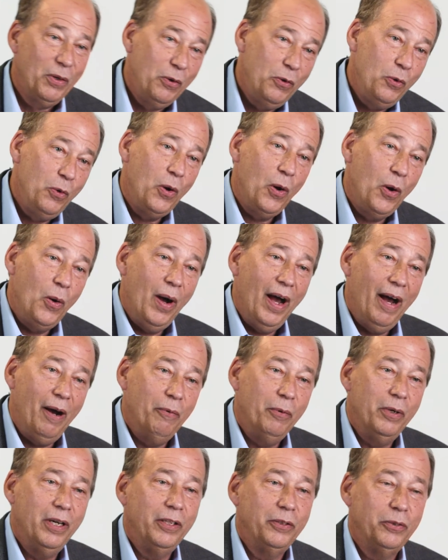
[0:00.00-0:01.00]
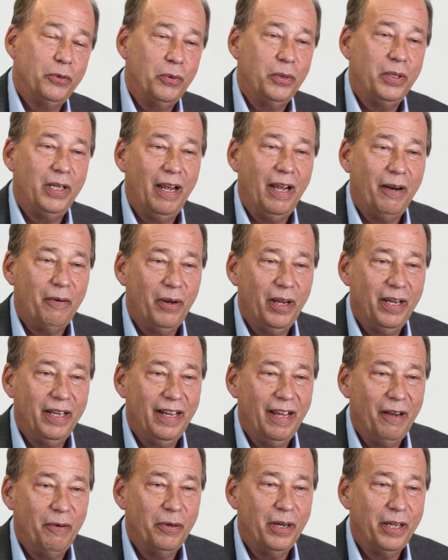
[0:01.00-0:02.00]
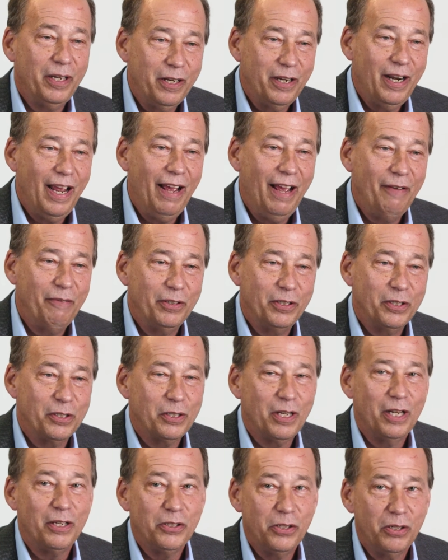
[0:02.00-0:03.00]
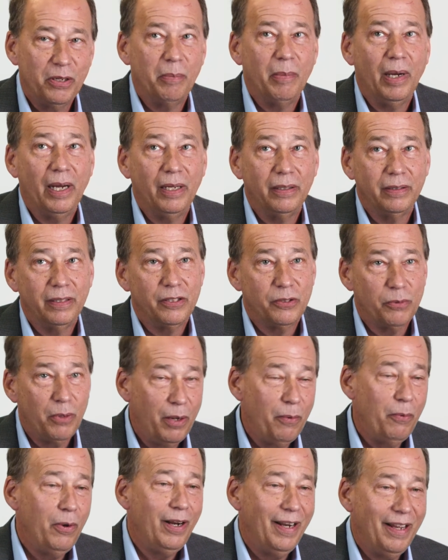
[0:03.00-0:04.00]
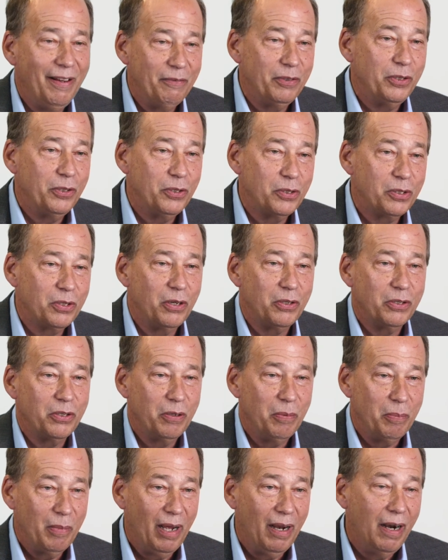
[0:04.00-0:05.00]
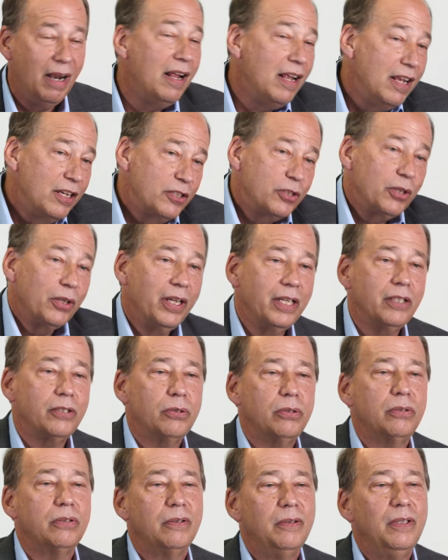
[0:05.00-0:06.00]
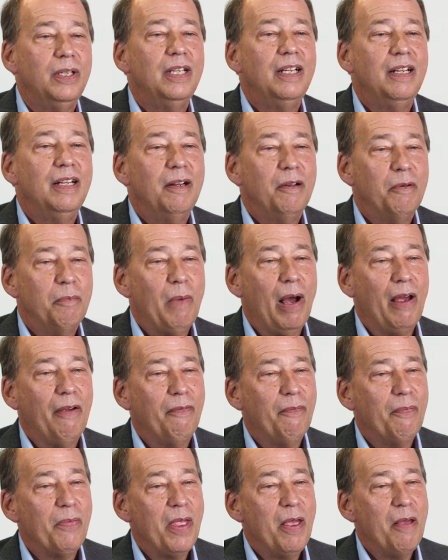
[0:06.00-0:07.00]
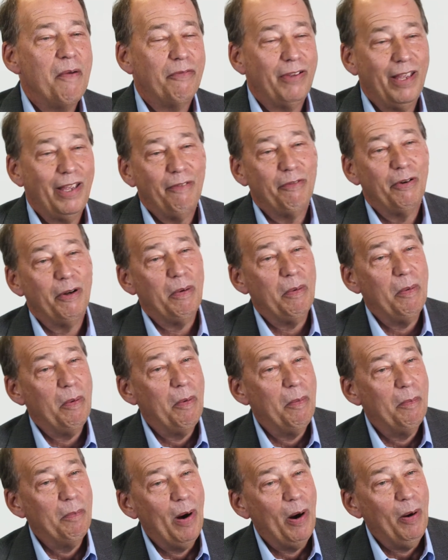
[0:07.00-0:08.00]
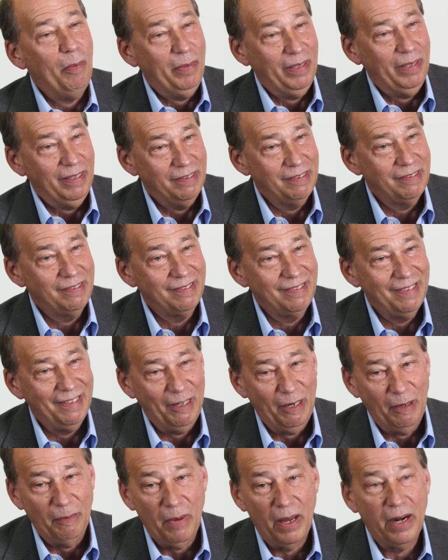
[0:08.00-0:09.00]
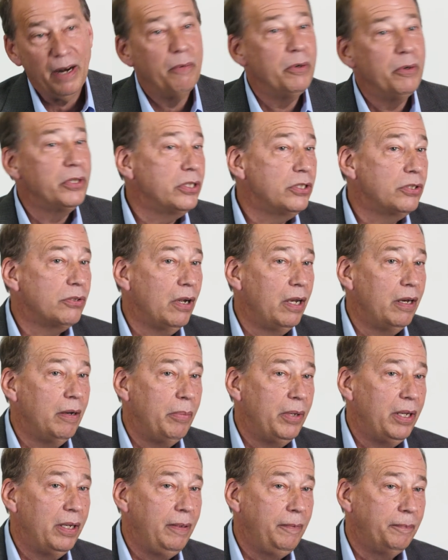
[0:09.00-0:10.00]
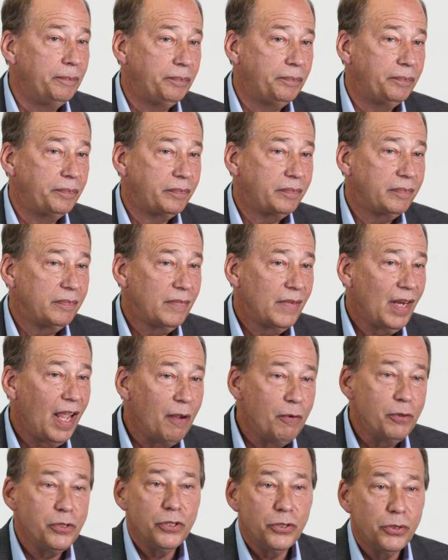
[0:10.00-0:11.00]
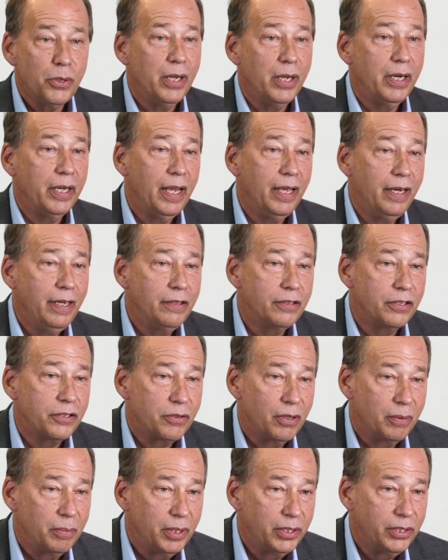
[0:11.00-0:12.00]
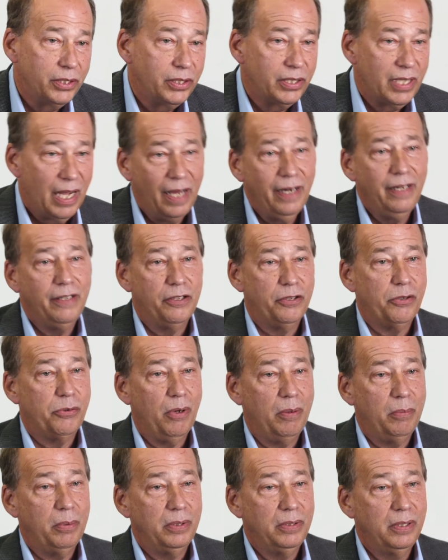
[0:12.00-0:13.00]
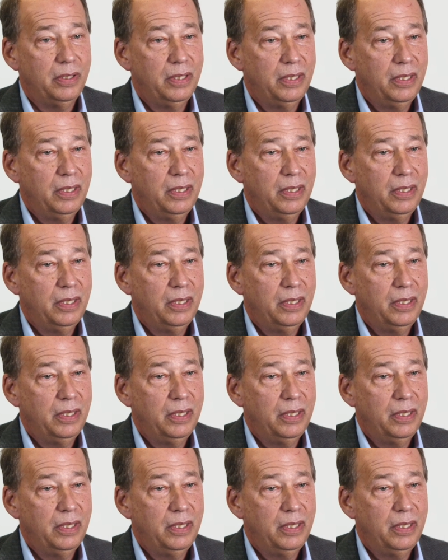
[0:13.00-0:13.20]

You go out. We're not doing that right now. We're not going to have a discussion about this. But I want to have a discussion about it. So that's my favorite moments. And I wasn't trying to get into trouble. I just got into trouble.